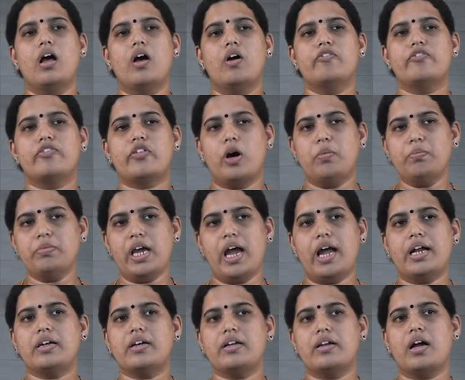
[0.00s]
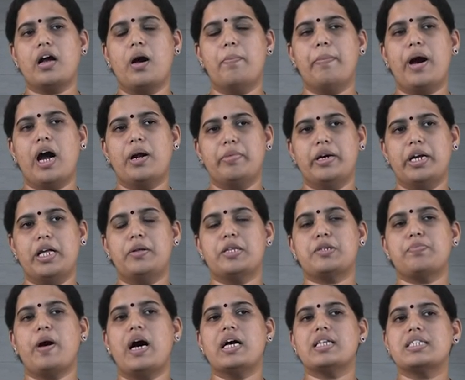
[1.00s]
from the anterior compartment is
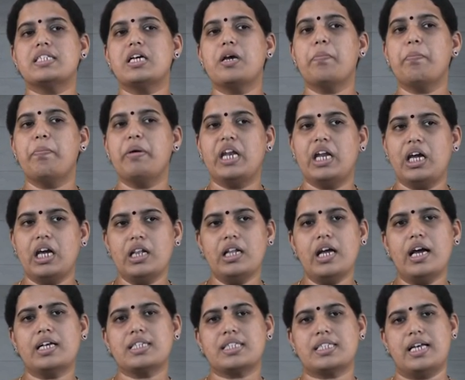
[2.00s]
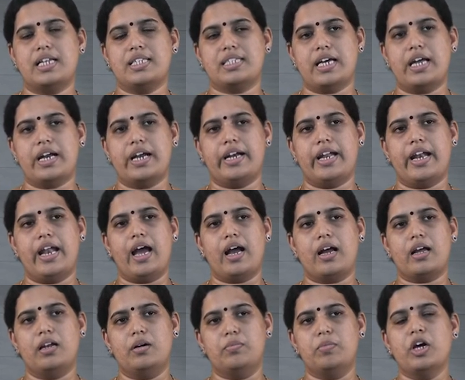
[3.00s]
passing beneath the extensor
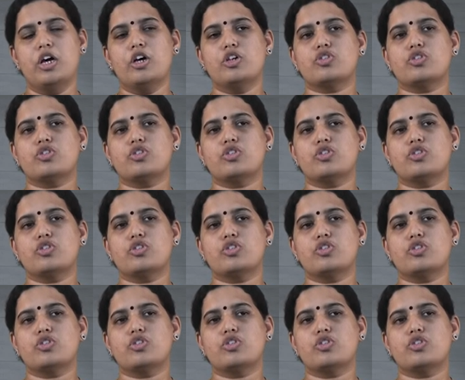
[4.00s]
retinaculum.